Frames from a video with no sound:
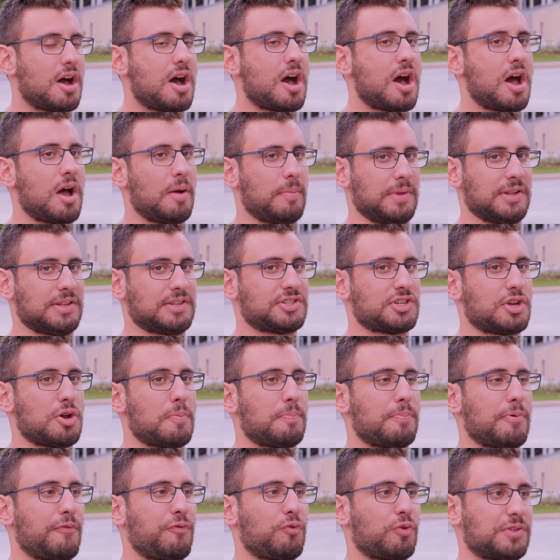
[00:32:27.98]
And so
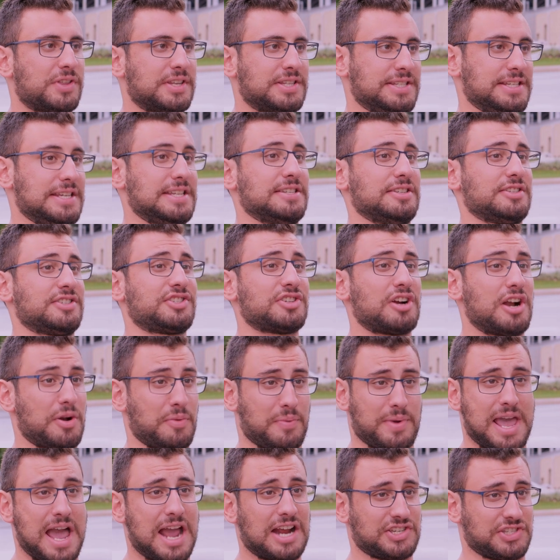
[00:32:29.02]
before the season started,
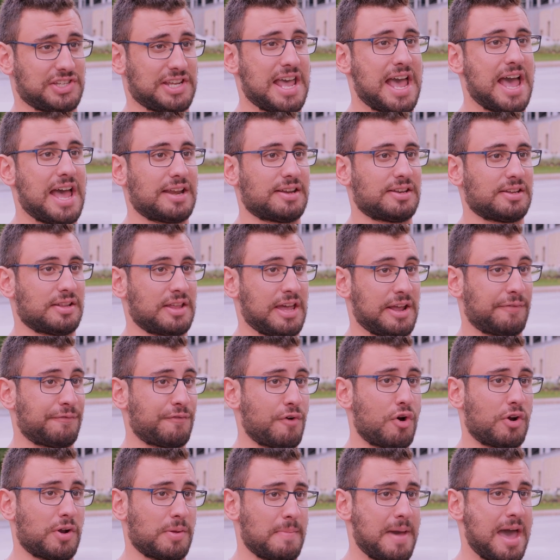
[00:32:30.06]
we actually had to like
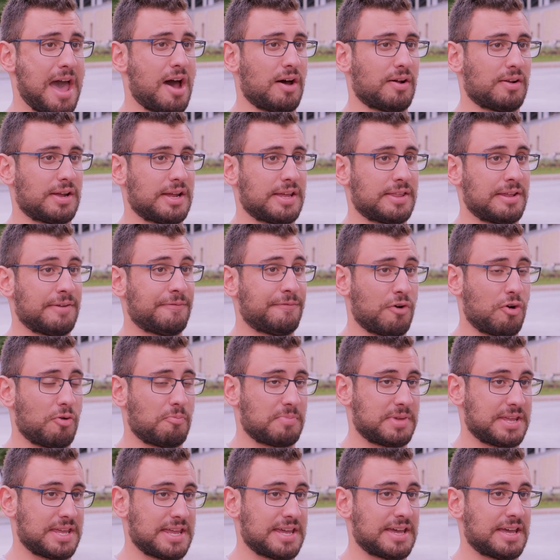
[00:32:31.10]
vote him out and then vote
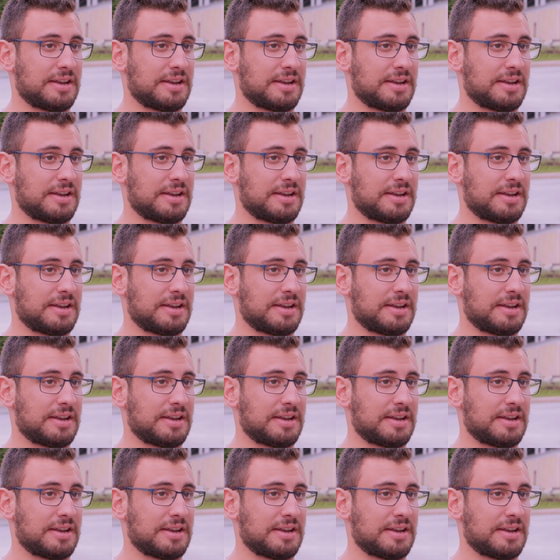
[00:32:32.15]
me